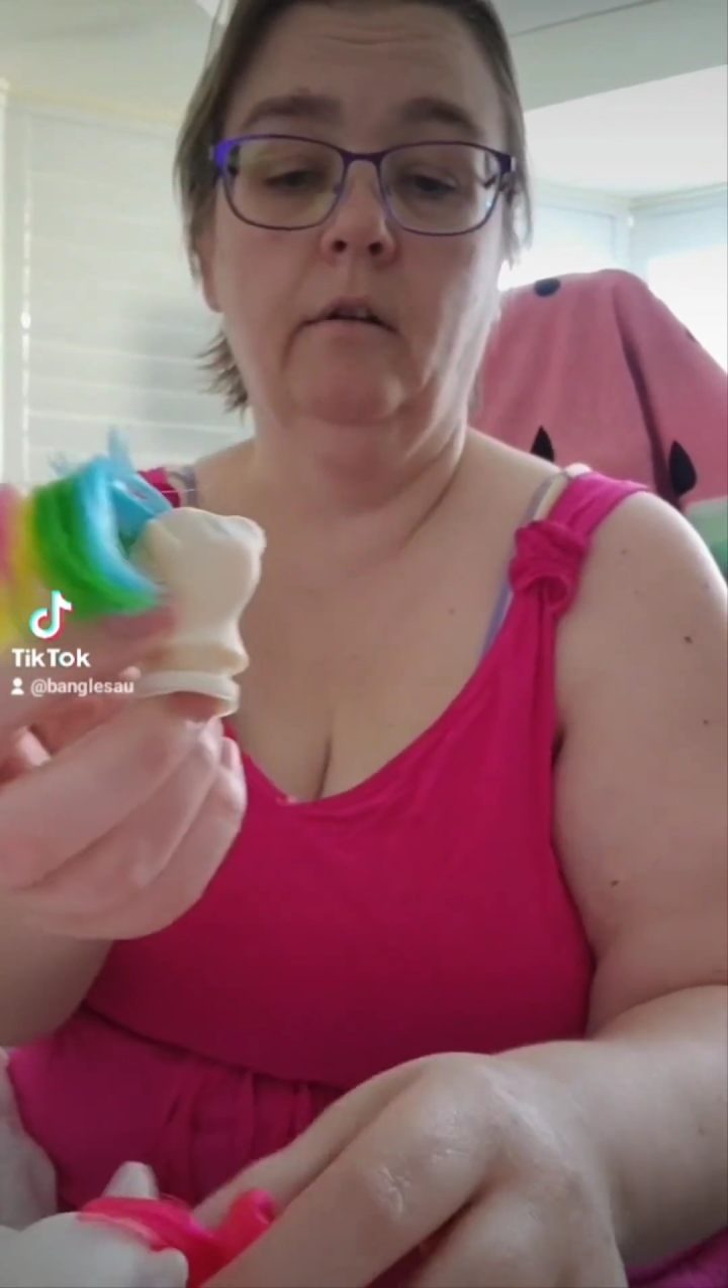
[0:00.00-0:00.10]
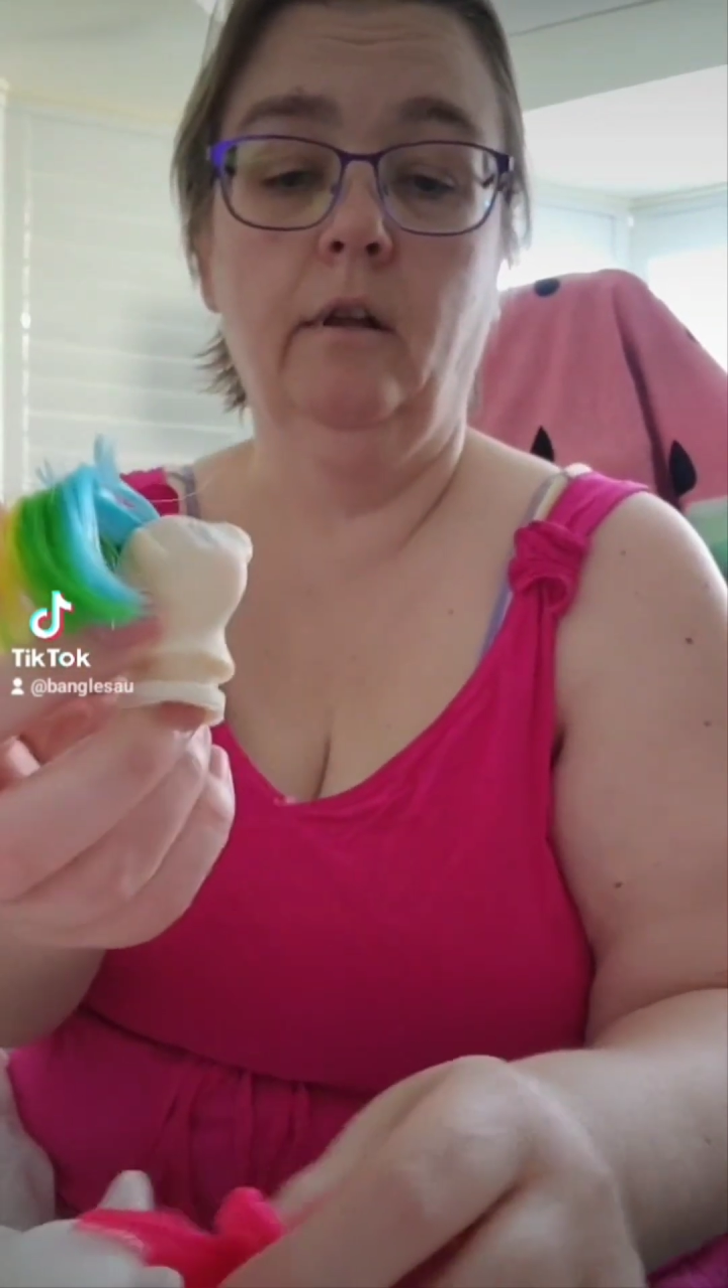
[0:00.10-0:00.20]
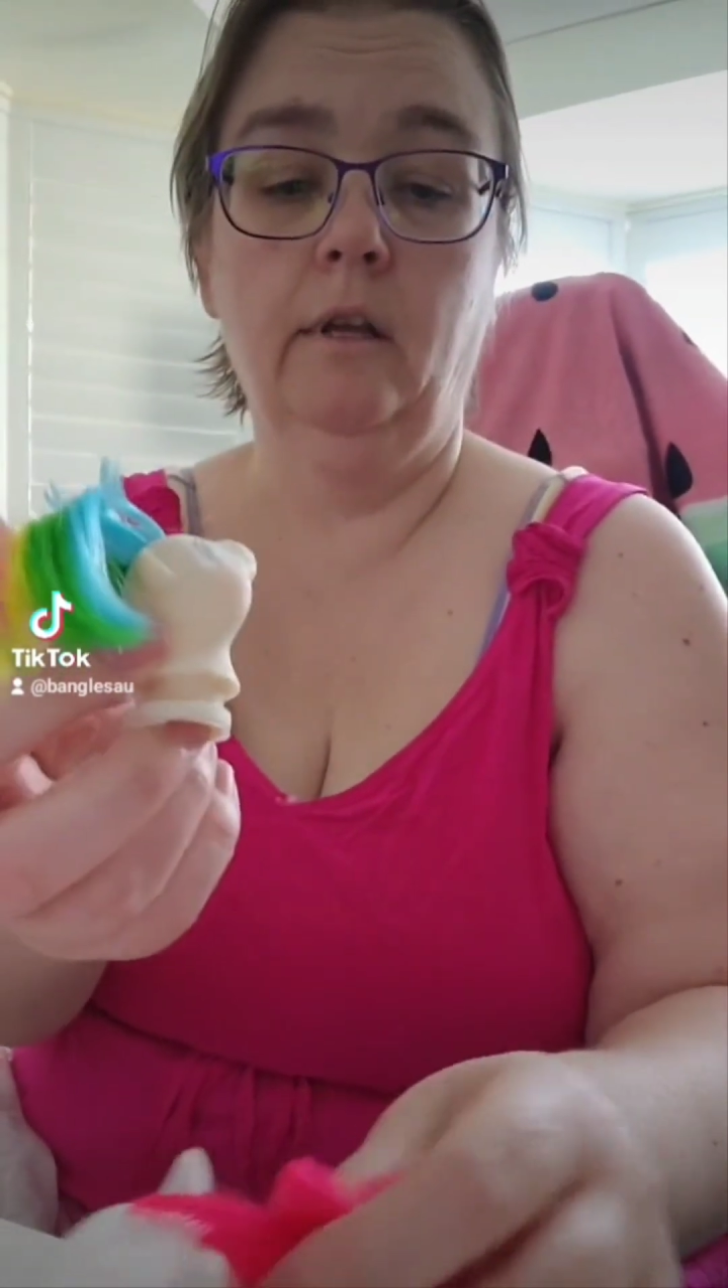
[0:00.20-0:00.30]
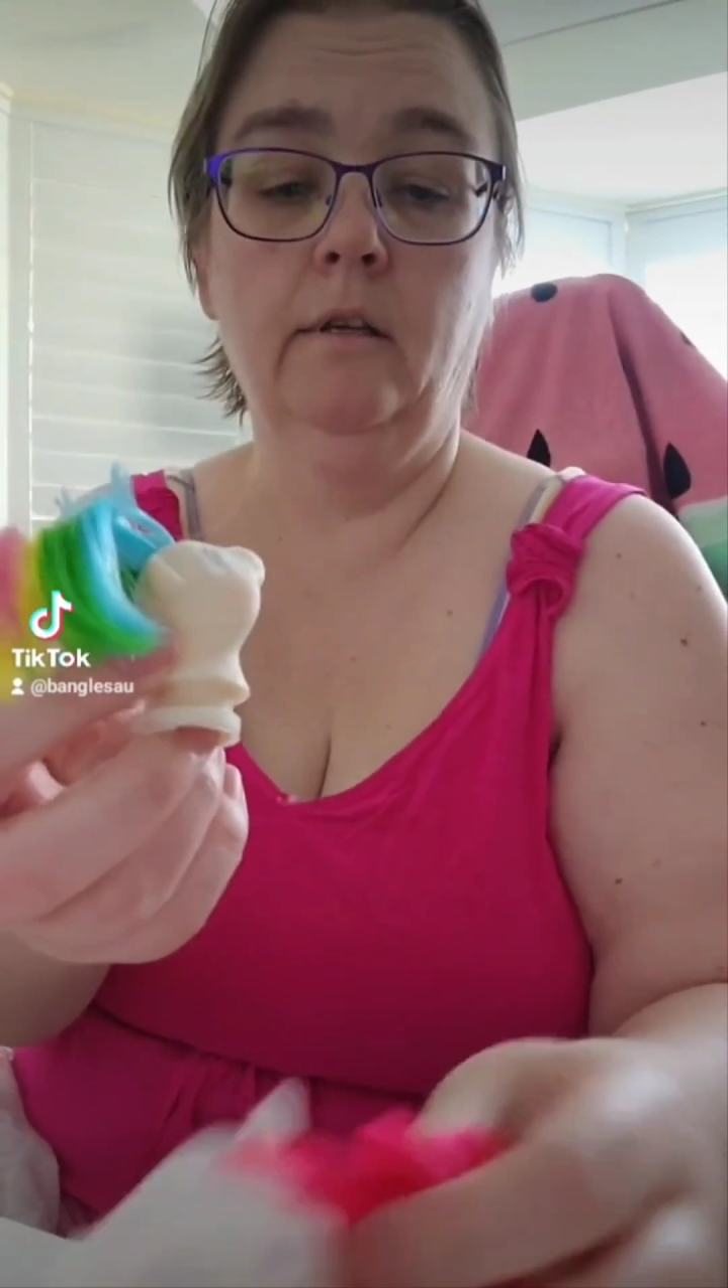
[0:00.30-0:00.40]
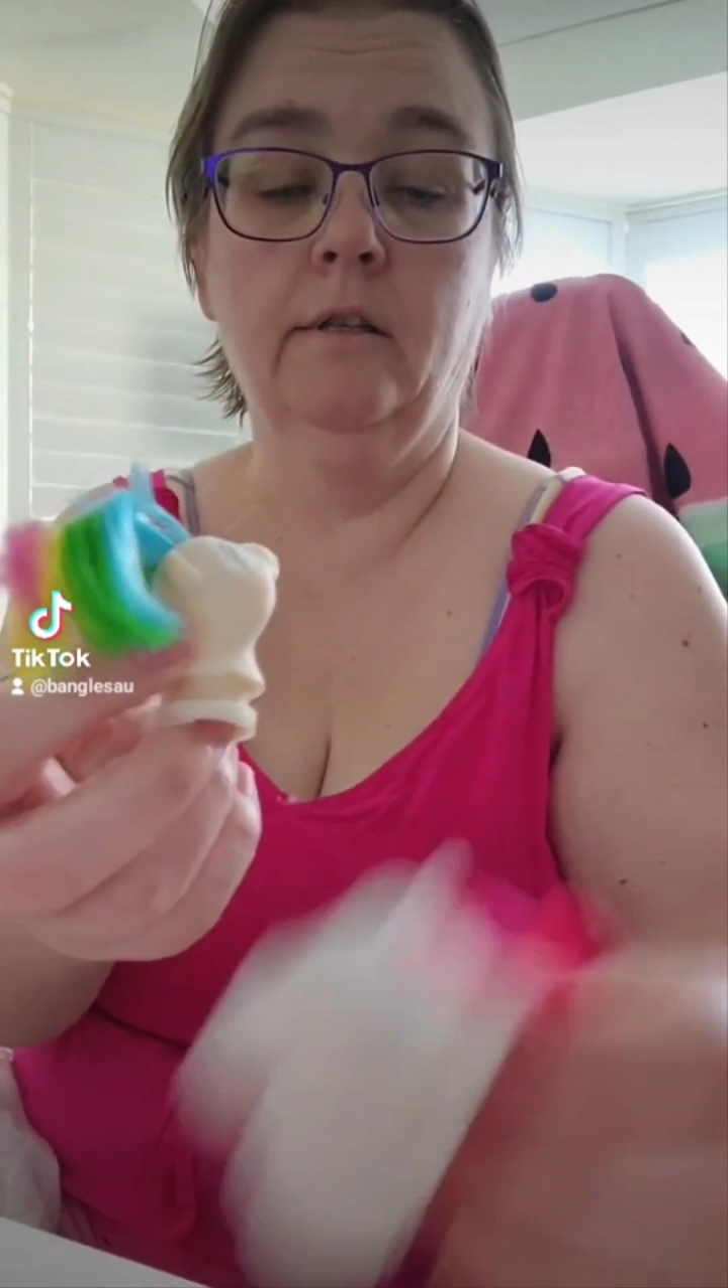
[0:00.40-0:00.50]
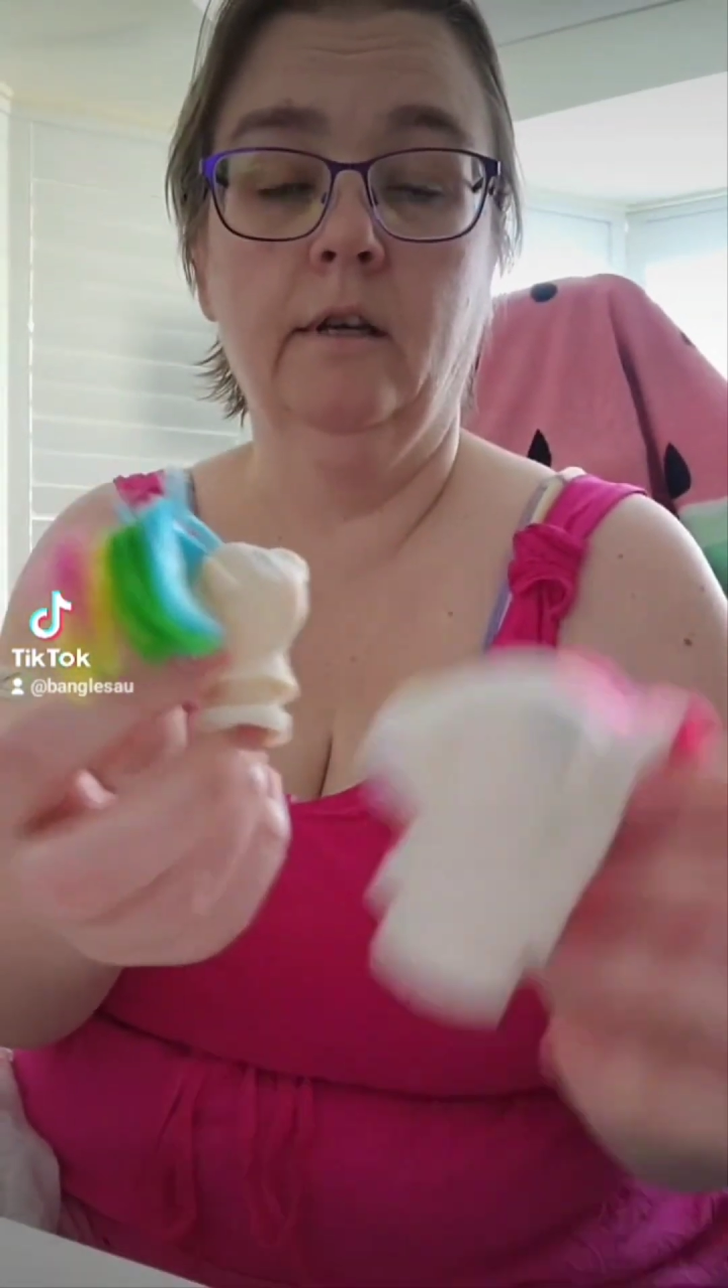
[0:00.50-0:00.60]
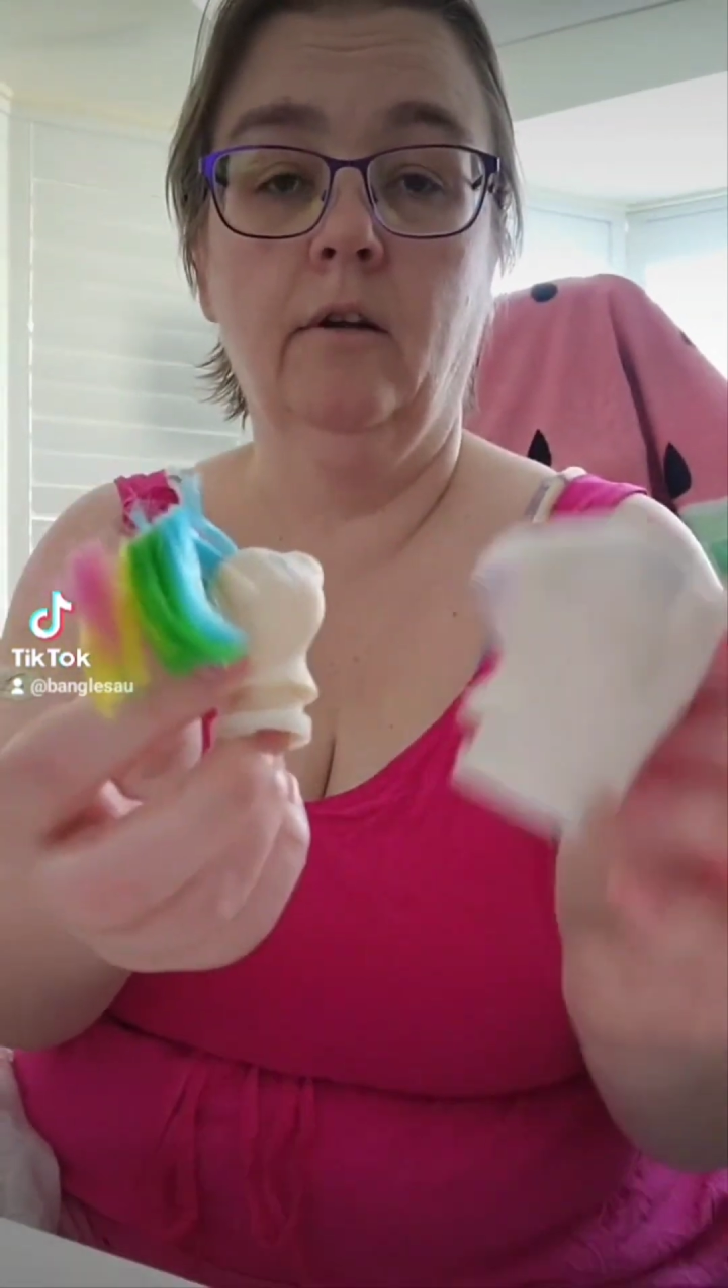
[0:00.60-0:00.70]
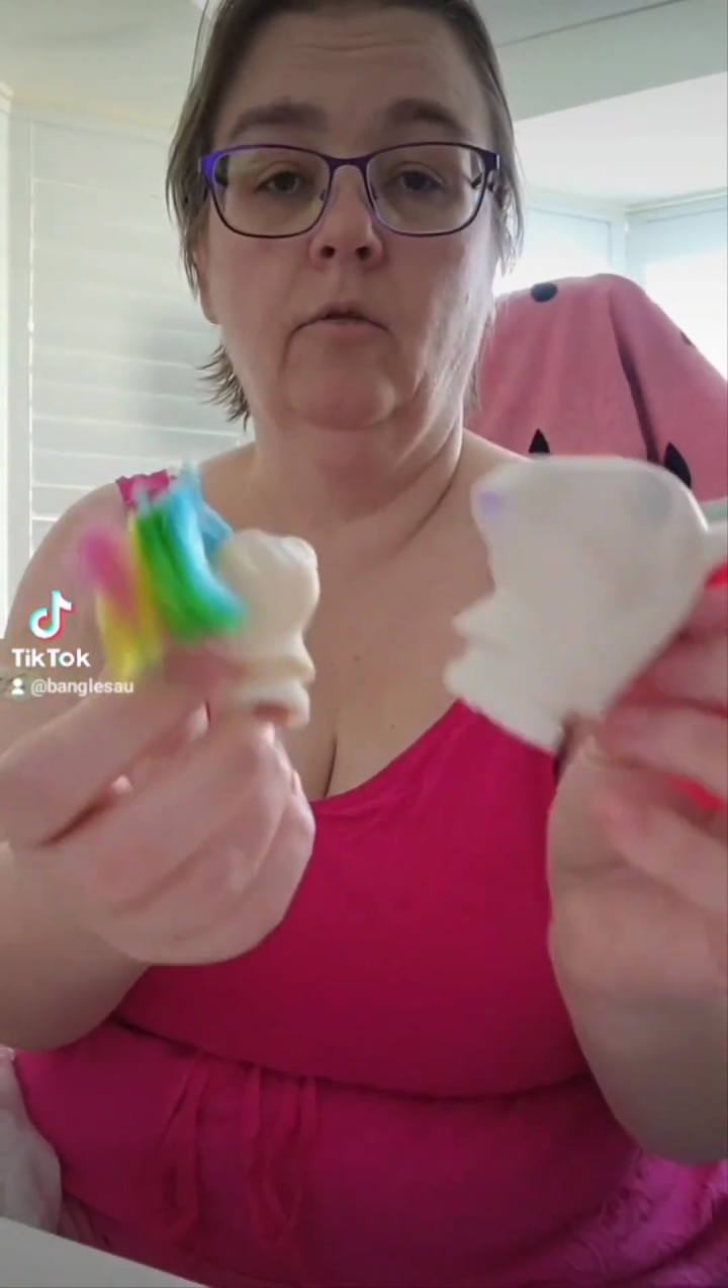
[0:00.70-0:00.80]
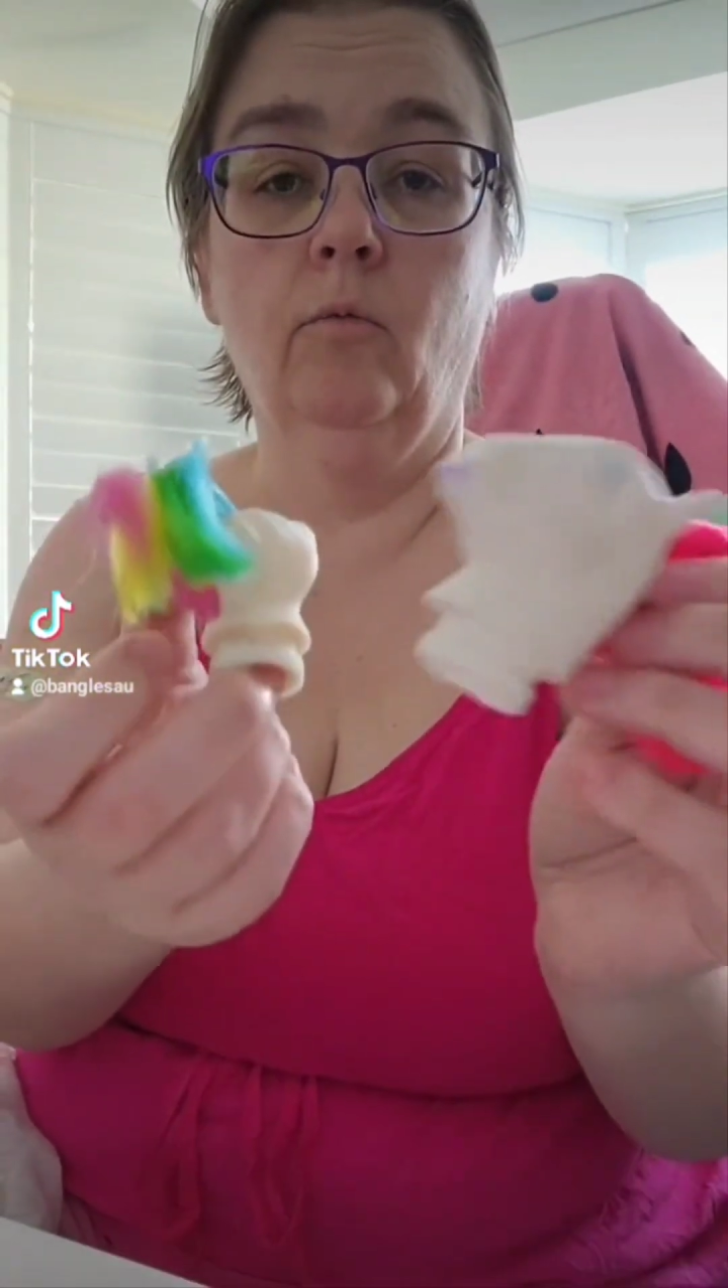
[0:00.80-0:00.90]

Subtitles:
The sun